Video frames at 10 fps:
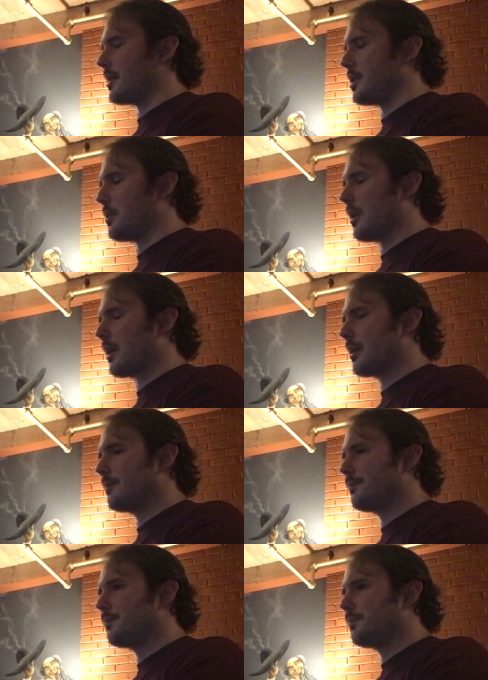as you are
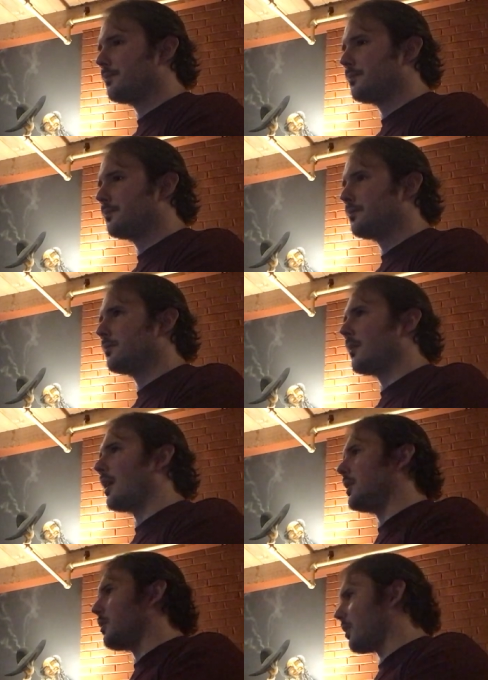
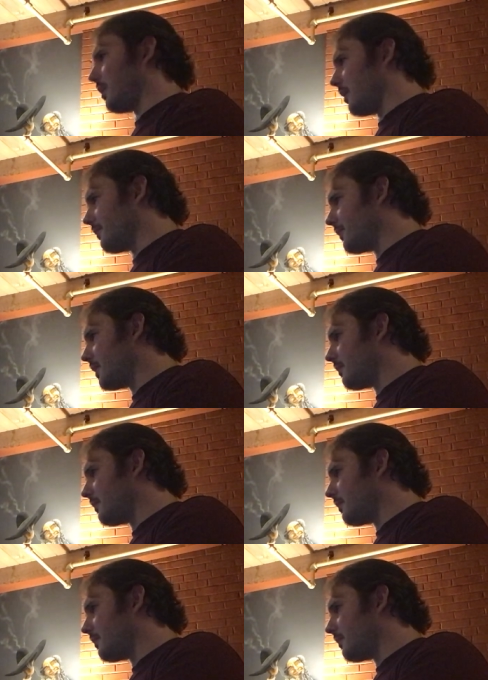and you are loved